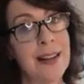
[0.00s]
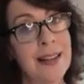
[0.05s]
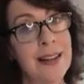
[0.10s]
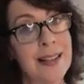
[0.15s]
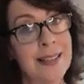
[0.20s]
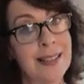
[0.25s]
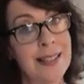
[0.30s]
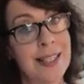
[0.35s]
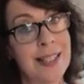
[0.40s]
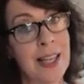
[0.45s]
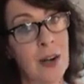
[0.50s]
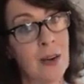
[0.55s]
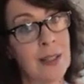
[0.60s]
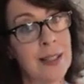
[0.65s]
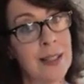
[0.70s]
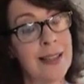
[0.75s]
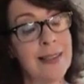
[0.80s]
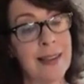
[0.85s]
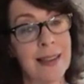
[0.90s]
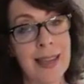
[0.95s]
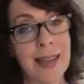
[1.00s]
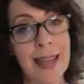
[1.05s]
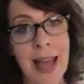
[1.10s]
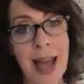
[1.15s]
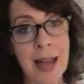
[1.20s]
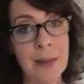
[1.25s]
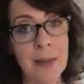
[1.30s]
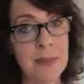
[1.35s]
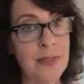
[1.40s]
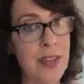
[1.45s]
Not necessarily. They
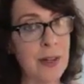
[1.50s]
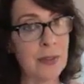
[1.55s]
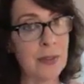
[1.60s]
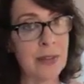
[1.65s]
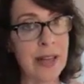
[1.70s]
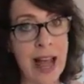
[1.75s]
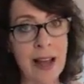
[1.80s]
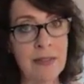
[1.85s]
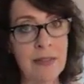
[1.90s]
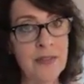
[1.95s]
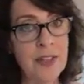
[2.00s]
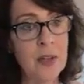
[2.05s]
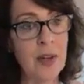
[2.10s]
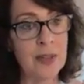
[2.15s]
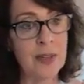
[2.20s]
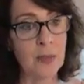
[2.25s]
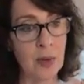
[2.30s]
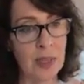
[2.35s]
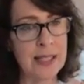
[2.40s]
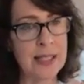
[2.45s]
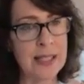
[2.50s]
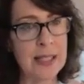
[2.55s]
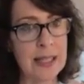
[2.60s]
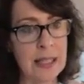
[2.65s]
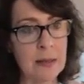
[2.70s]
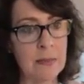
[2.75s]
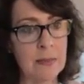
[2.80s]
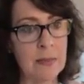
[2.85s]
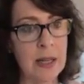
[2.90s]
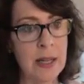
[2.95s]
can, but they don't have to. I'd want to
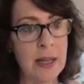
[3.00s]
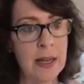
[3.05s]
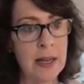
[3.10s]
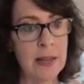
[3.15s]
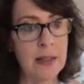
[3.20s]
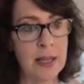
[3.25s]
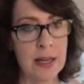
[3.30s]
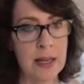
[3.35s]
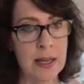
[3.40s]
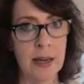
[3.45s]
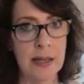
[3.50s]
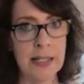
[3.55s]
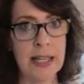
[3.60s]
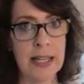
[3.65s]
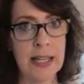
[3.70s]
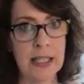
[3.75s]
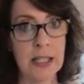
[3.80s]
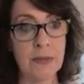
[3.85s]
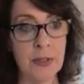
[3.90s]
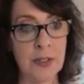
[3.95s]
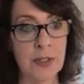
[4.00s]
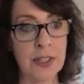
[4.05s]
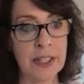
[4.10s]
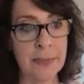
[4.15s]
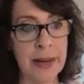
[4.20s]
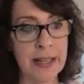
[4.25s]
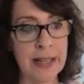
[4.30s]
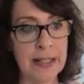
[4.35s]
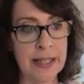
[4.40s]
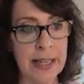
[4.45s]
see them in the context of your
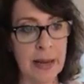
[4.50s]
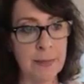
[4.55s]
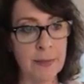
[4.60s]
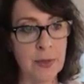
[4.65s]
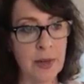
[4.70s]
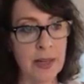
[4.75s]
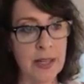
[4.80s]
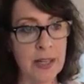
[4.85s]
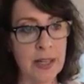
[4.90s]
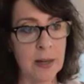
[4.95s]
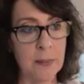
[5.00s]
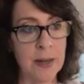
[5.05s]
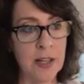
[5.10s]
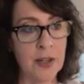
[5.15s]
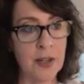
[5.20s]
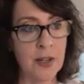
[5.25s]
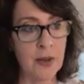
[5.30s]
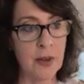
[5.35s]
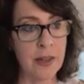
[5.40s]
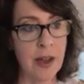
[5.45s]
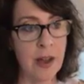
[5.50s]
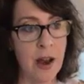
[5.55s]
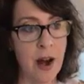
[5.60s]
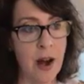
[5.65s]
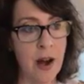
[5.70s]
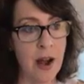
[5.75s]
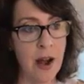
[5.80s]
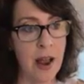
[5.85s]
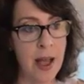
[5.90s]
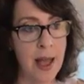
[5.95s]
space, Kim, so I'd need a picture
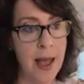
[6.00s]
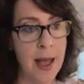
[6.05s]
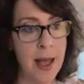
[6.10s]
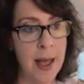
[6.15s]
there.